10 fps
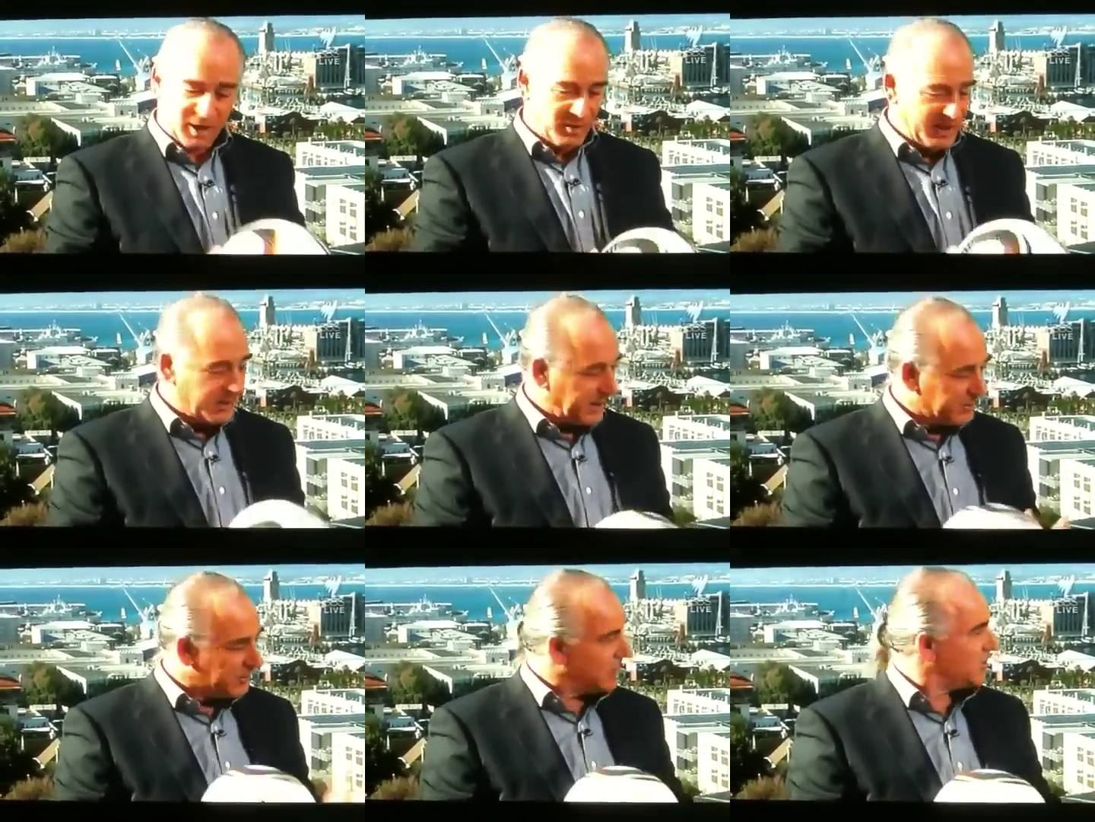You know,
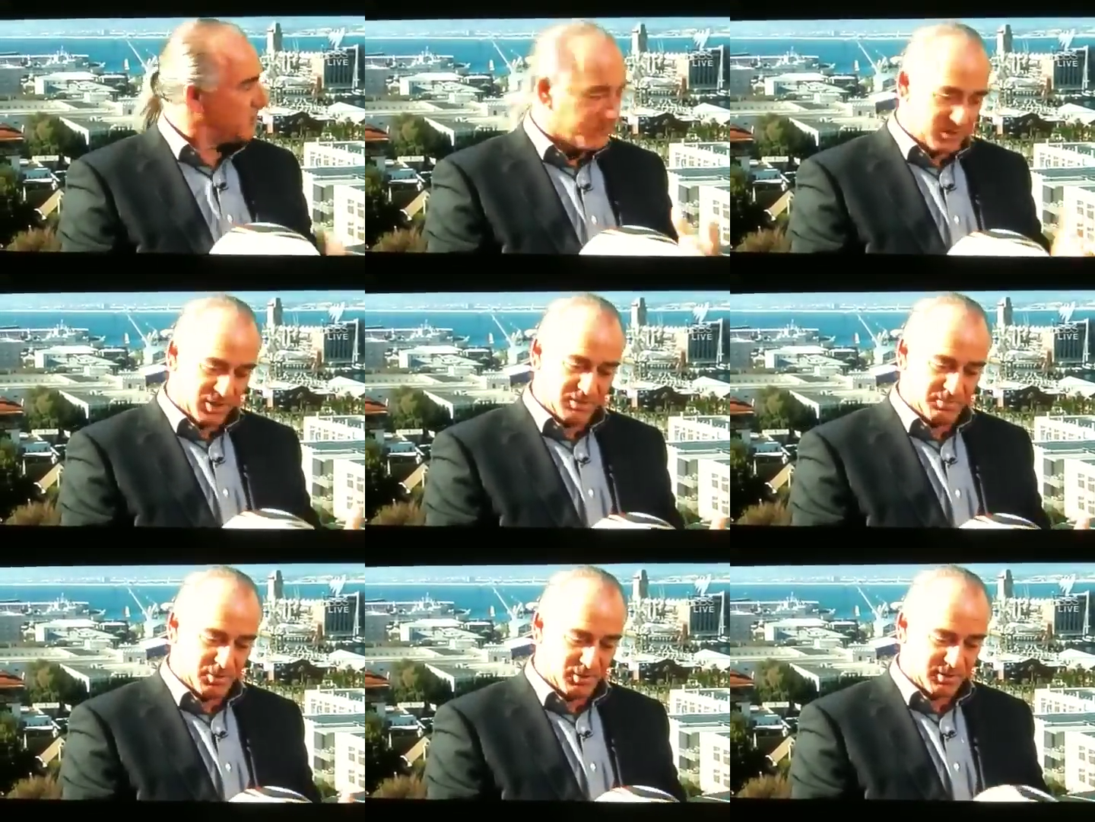and traditional
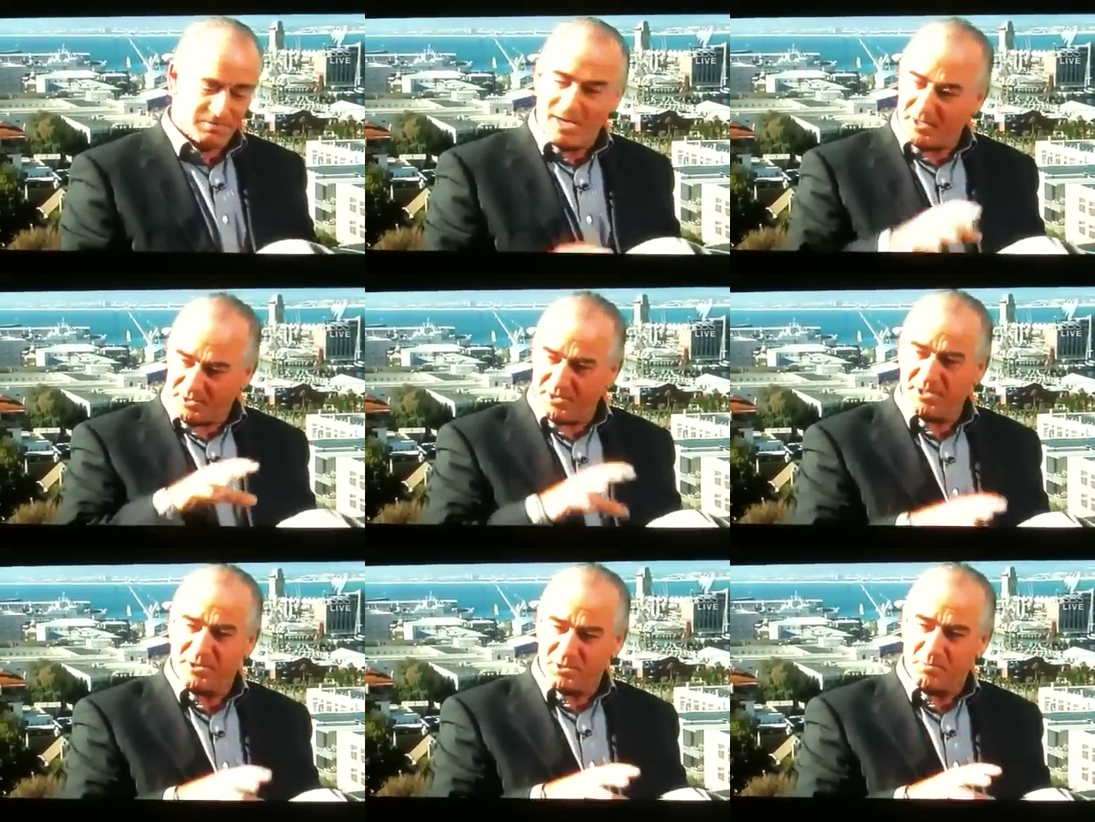soccer balls are made of
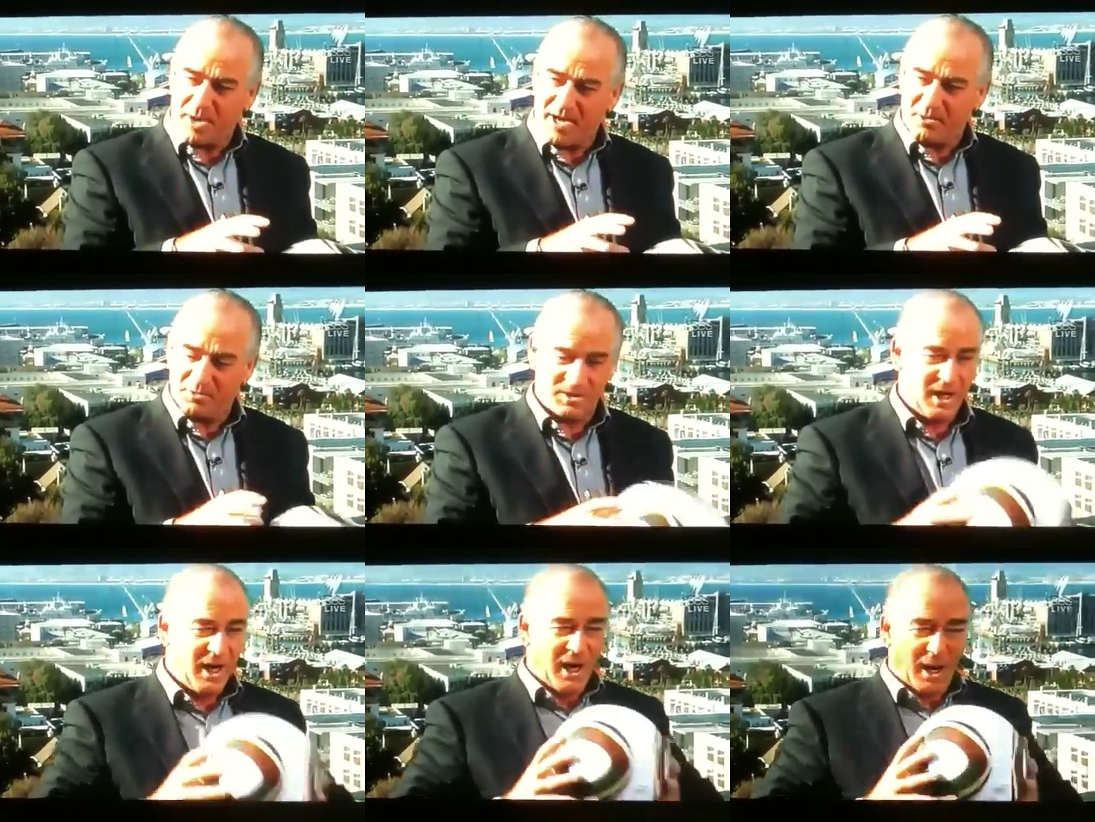32
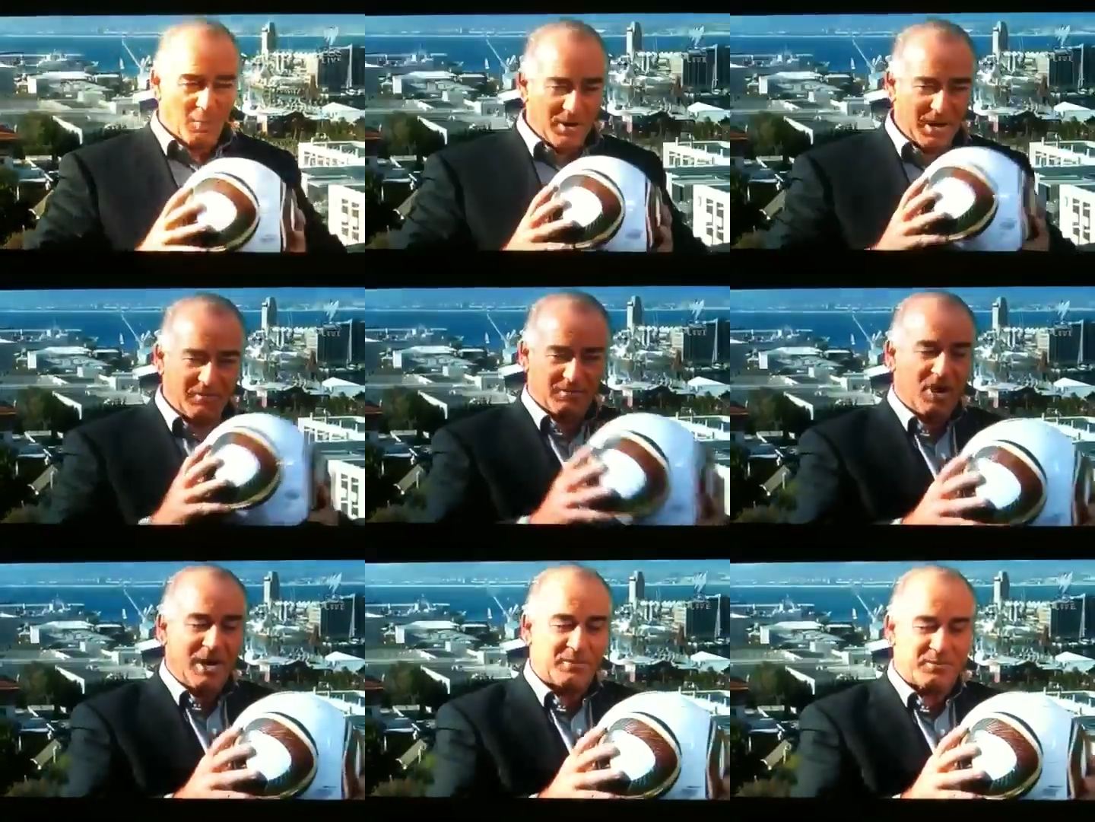panels, and when they
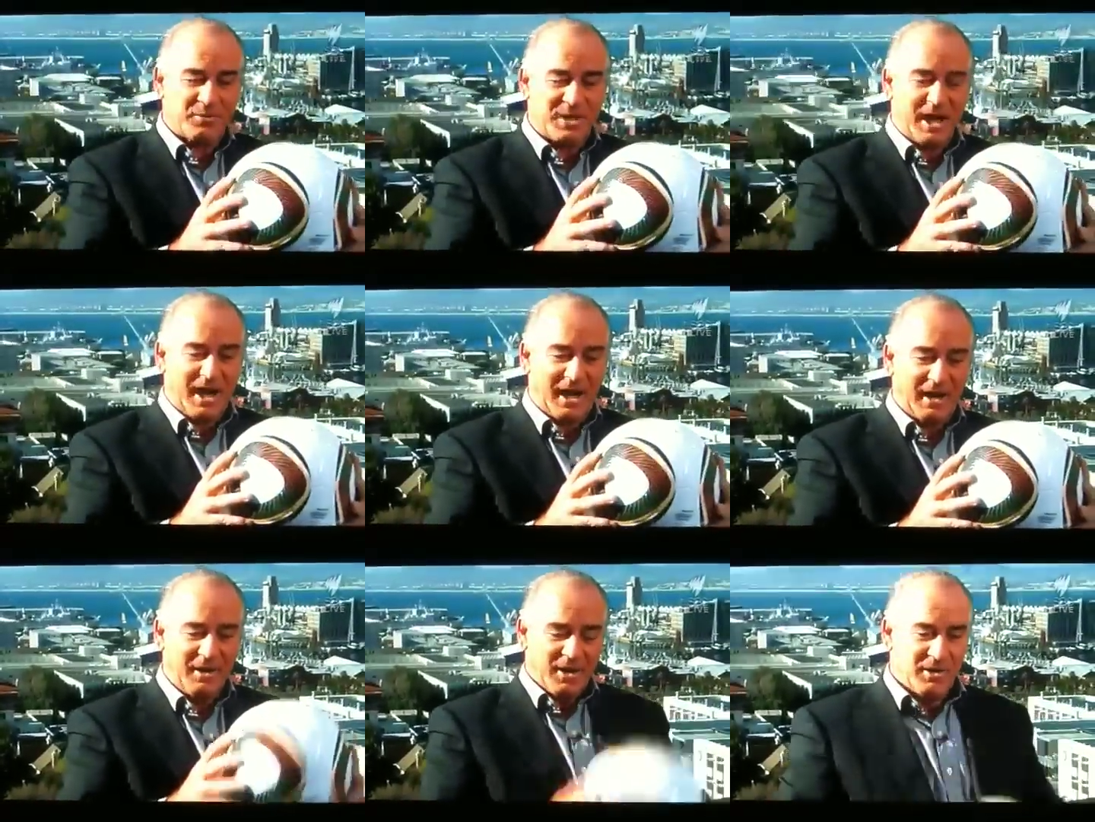fly through the
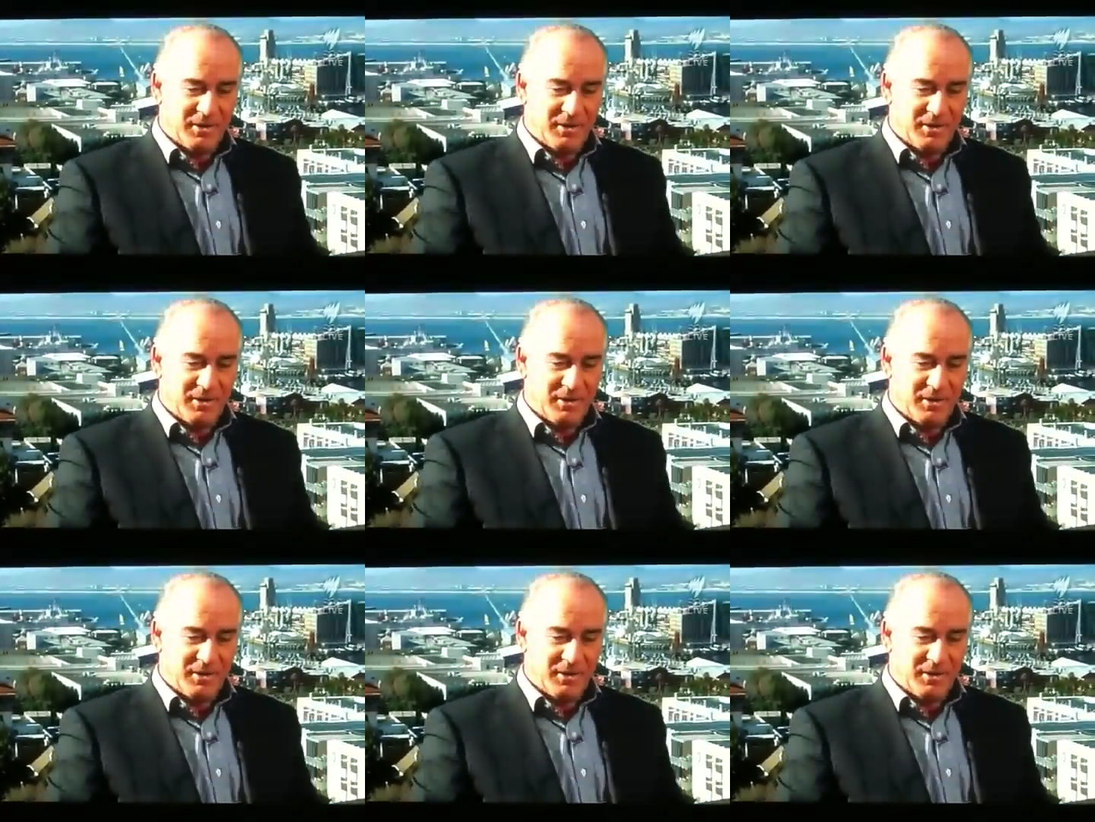air,